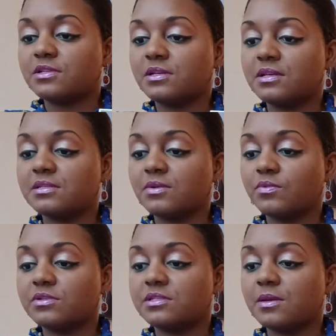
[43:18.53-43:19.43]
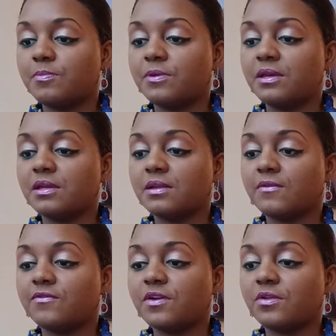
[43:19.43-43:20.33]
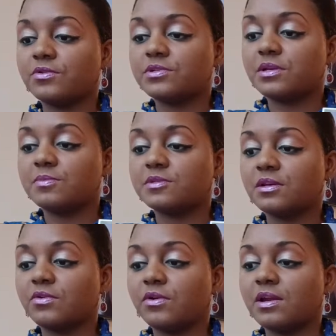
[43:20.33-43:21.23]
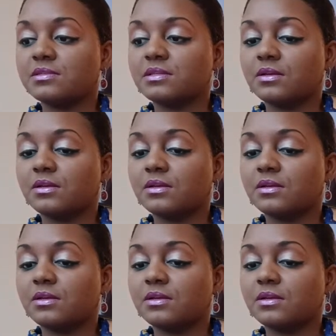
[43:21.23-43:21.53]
She is a recipient of fellowships and grants,